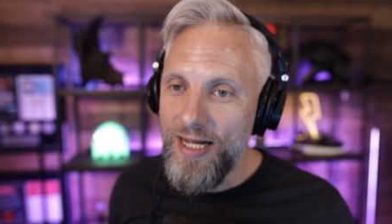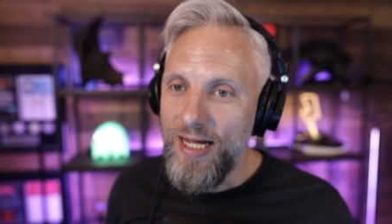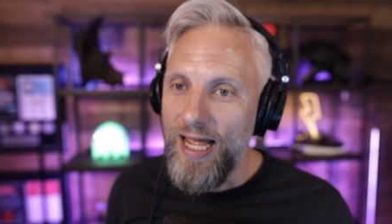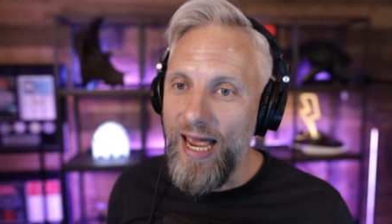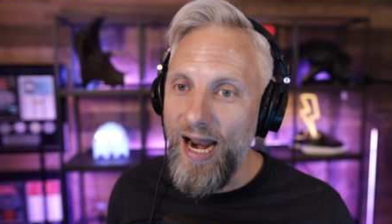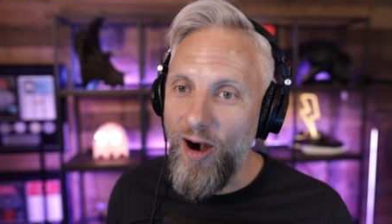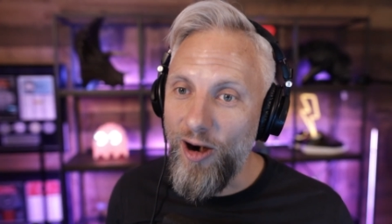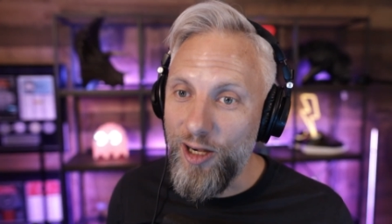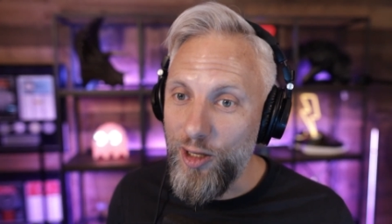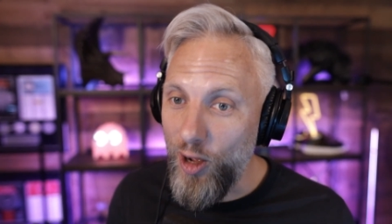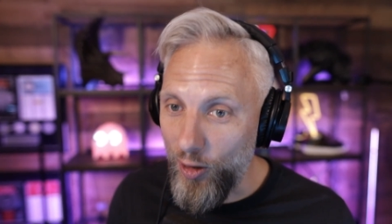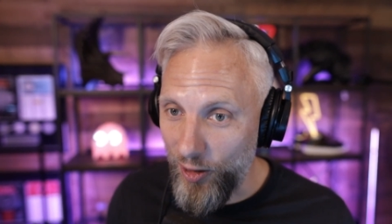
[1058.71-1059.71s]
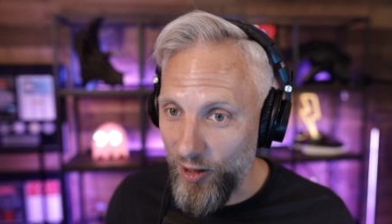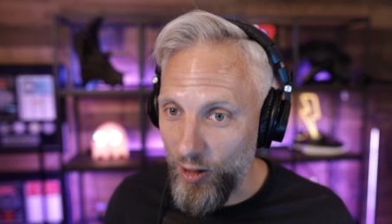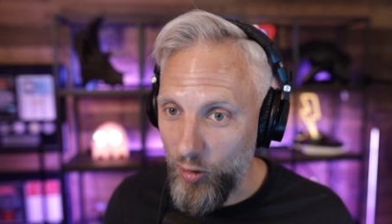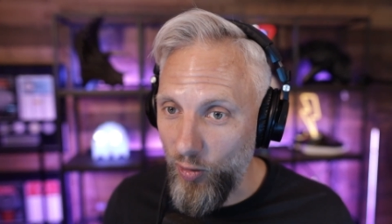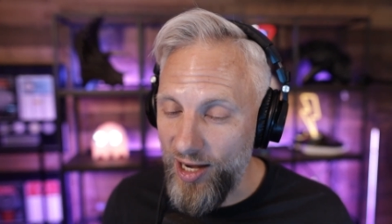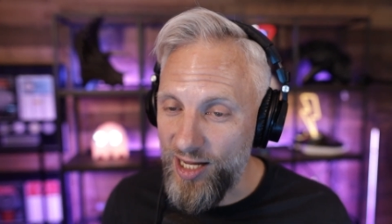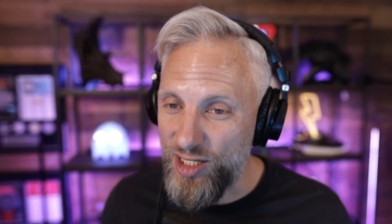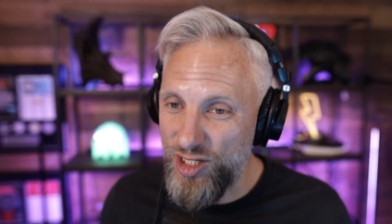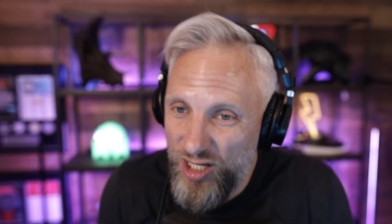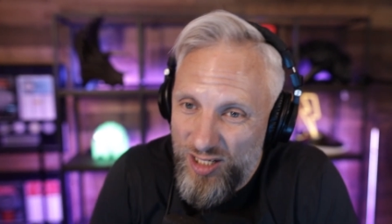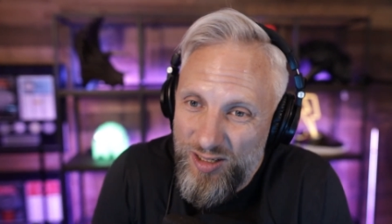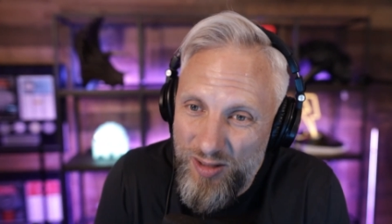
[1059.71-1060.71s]
And I already know you're going to
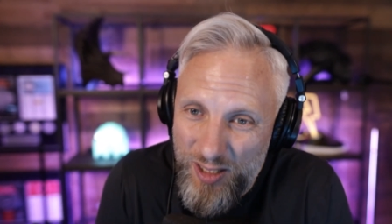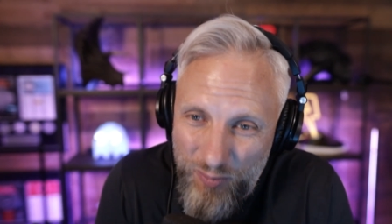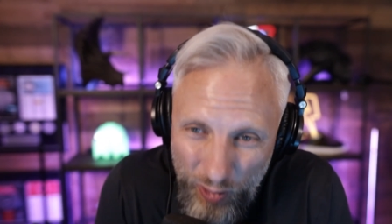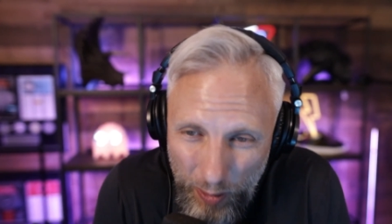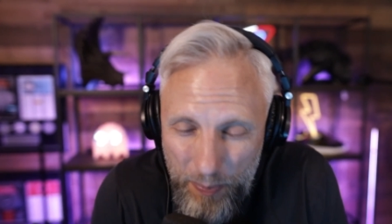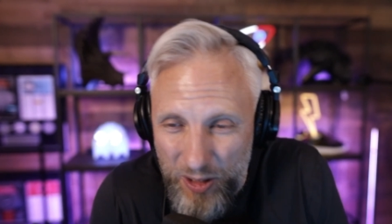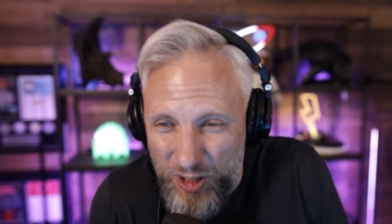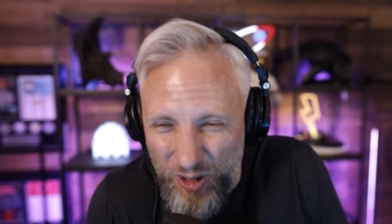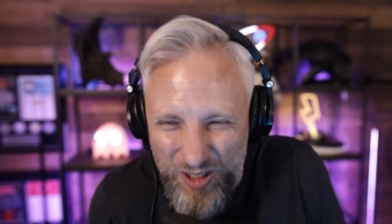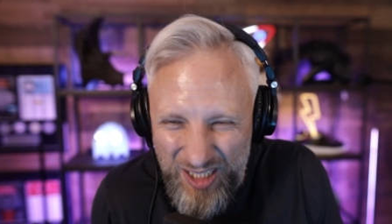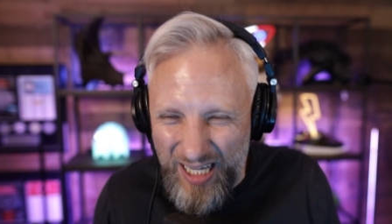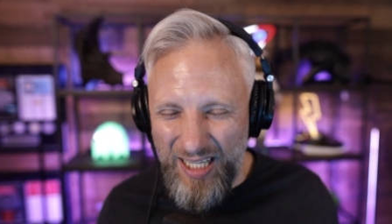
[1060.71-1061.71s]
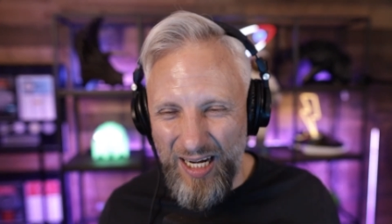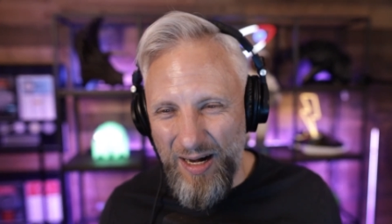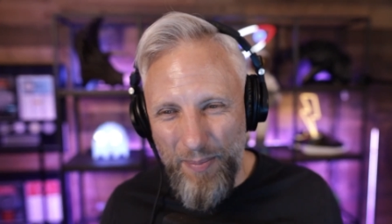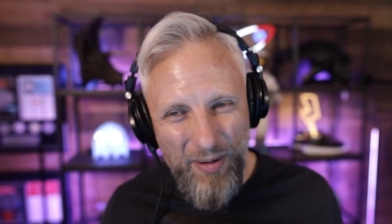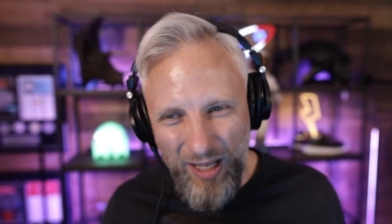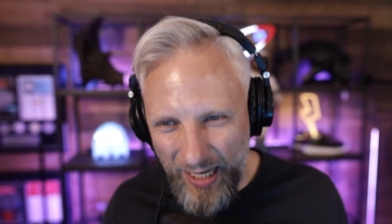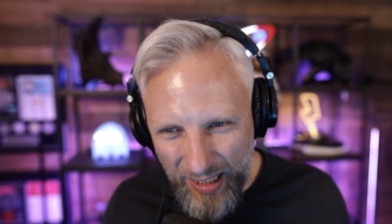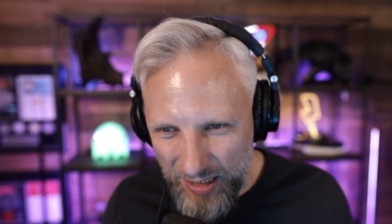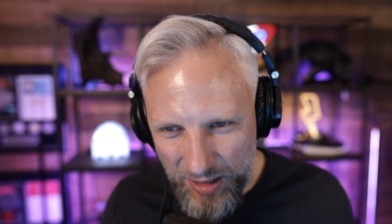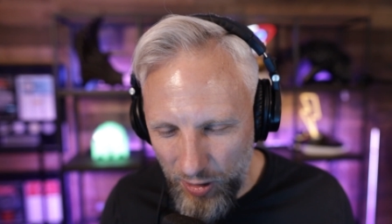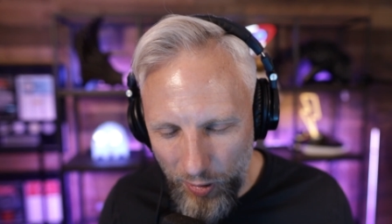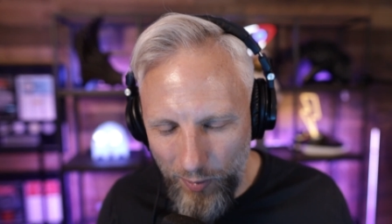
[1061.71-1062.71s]
cringe and roll up your shoulders at that number, like,
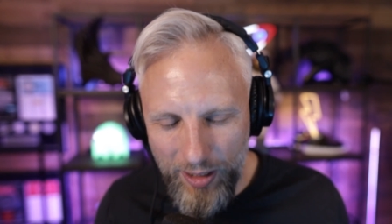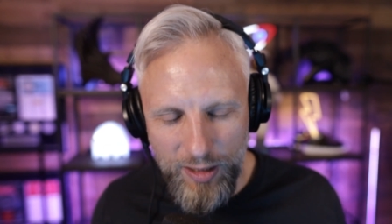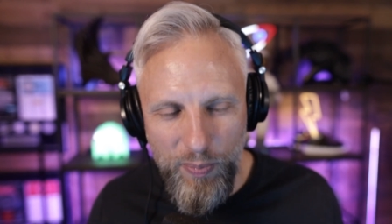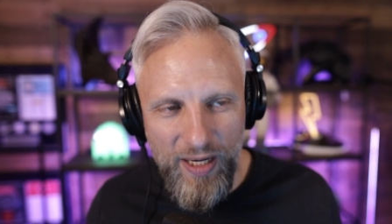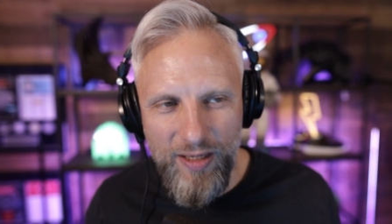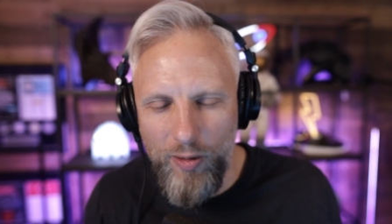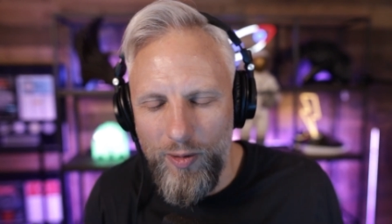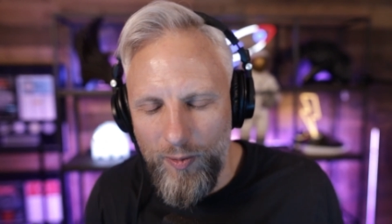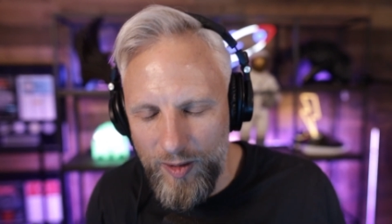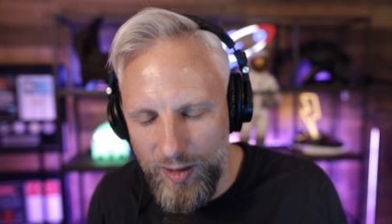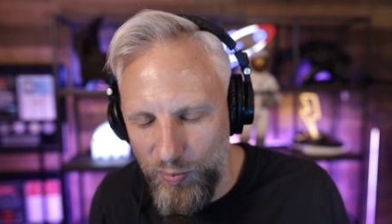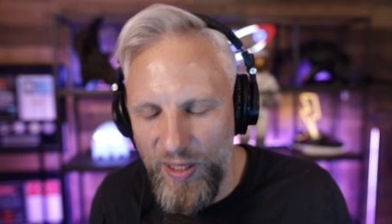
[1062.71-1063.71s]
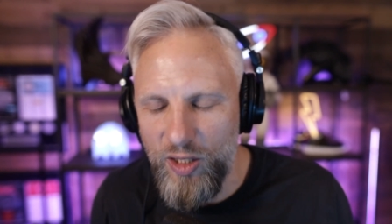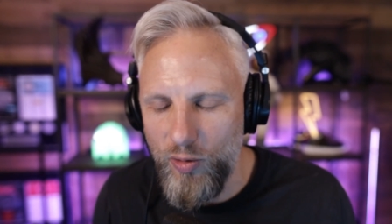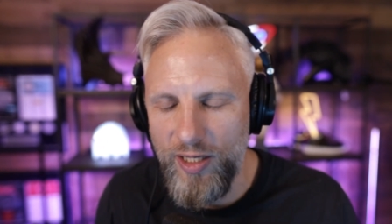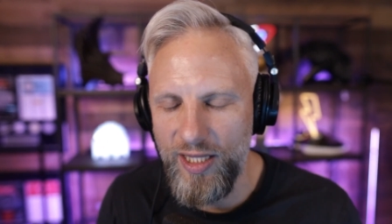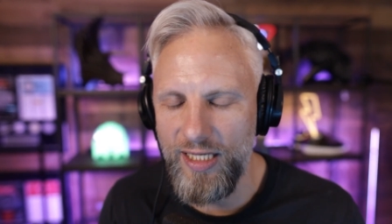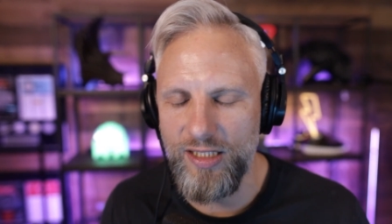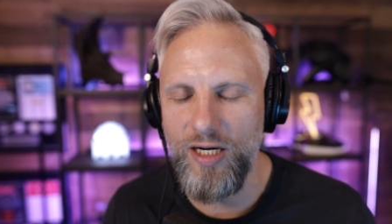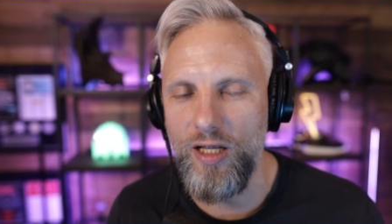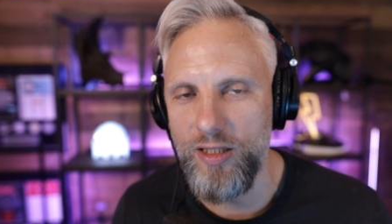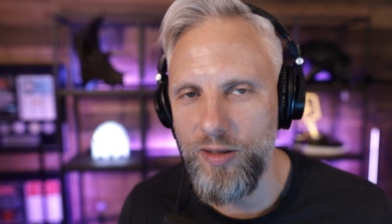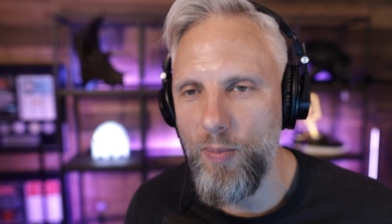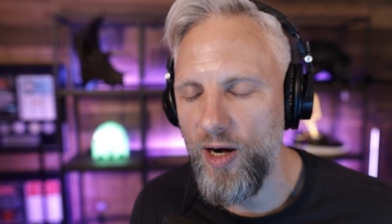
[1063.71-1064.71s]
because you don't want to spend. No one wants to spend
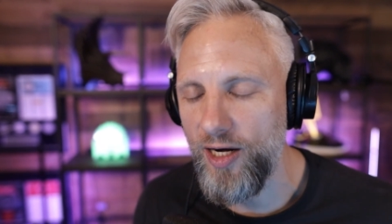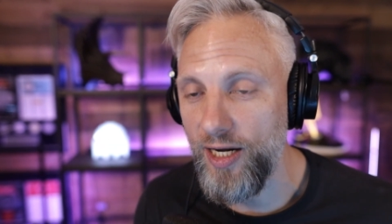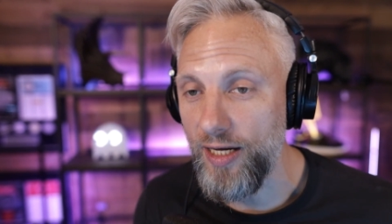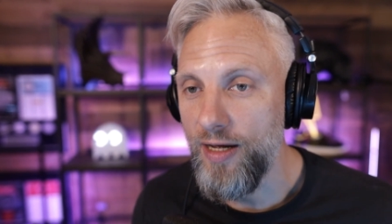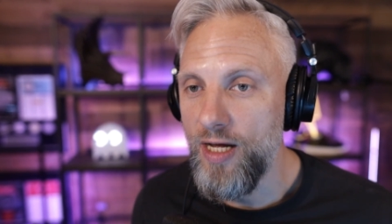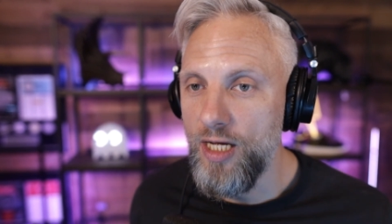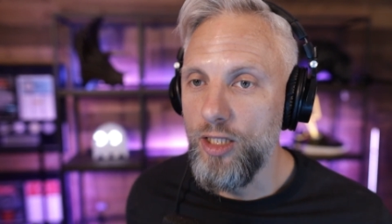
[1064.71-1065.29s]
$20,000 on marketing.